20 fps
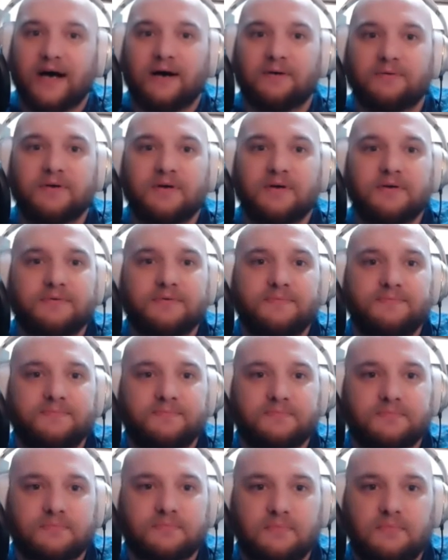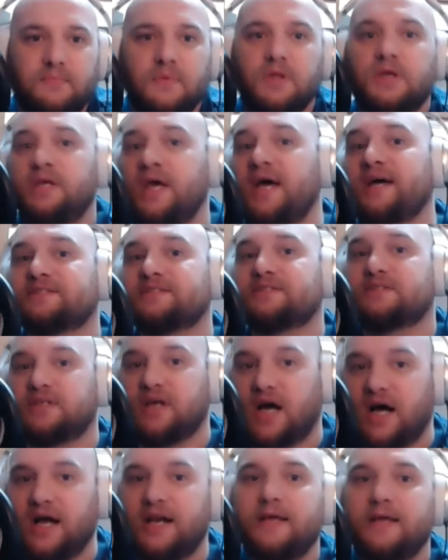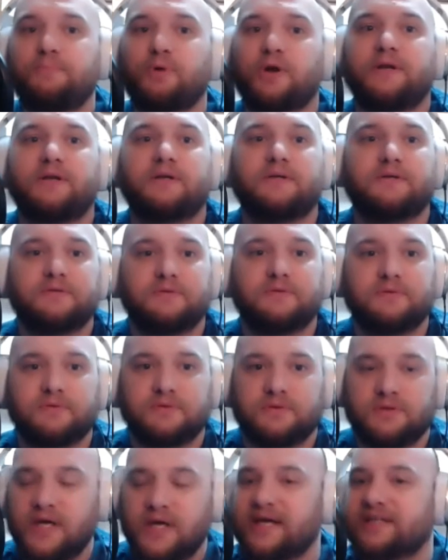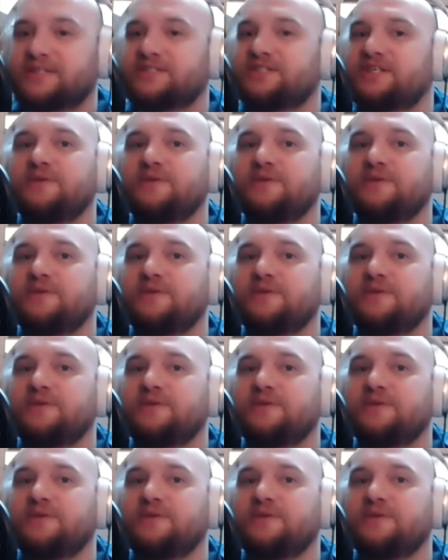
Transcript: Connie Britton played yes, the dean. Connie Britton. She was good. Yes, too.